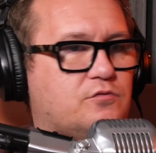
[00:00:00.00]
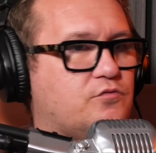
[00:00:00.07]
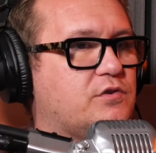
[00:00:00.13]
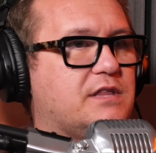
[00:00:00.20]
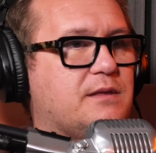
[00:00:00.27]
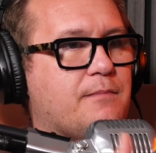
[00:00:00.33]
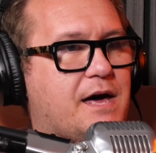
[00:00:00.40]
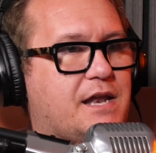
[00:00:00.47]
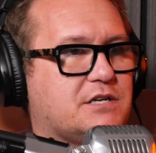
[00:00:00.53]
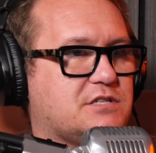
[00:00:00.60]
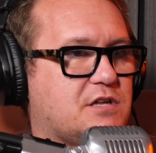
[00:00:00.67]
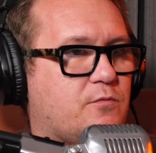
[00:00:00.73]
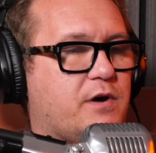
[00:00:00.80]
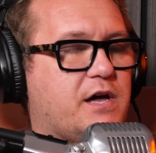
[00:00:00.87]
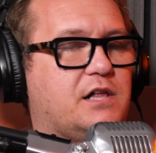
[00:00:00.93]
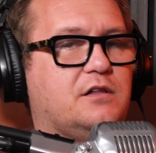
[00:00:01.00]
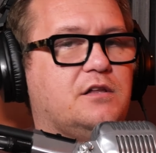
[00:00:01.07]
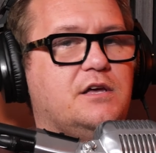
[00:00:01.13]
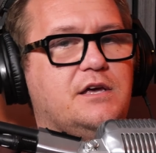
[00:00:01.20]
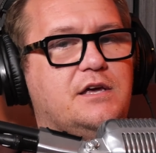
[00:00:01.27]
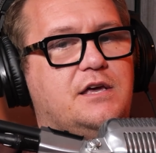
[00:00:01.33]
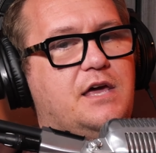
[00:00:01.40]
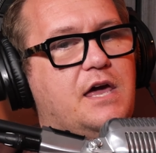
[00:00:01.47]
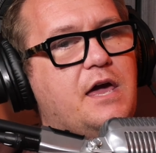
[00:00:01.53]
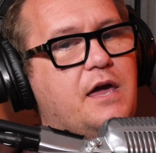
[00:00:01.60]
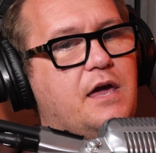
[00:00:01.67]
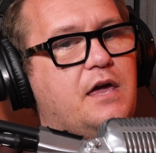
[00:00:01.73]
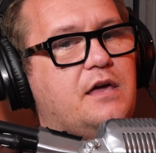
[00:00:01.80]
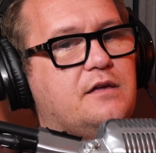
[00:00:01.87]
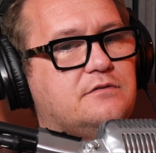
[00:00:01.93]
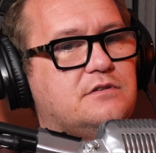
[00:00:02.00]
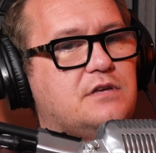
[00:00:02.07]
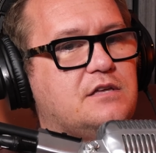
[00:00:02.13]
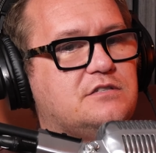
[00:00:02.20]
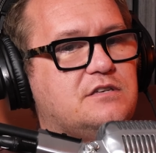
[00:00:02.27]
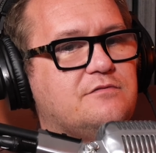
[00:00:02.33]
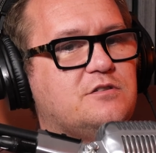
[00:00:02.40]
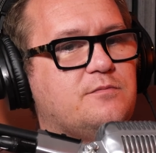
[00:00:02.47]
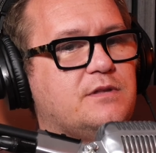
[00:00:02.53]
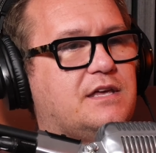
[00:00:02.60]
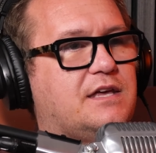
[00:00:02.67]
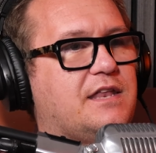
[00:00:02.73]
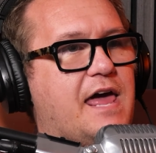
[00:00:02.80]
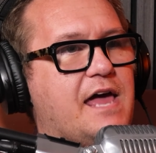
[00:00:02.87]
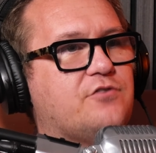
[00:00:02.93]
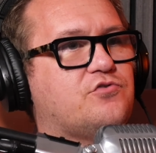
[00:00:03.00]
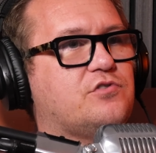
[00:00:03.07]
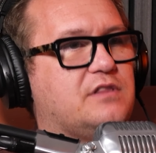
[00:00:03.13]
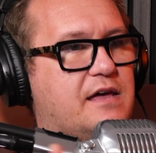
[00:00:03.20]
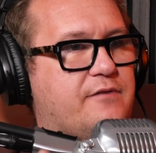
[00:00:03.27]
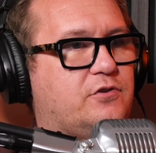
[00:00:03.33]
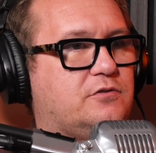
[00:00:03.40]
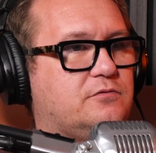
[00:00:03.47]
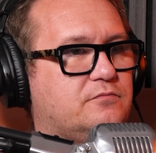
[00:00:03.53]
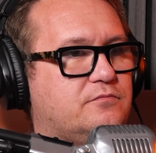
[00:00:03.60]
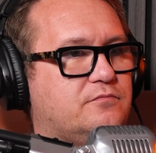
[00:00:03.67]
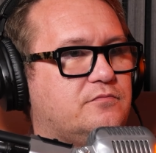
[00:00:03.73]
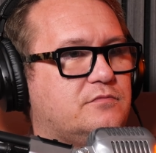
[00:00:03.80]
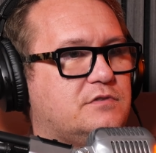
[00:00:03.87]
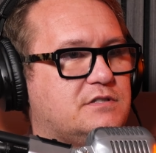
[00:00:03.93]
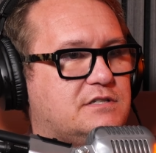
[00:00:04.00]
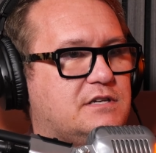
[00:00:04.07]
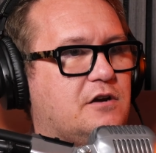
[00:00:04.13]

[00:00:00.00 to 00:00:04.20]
could really manage that well. It seemed to be the kind of entry level to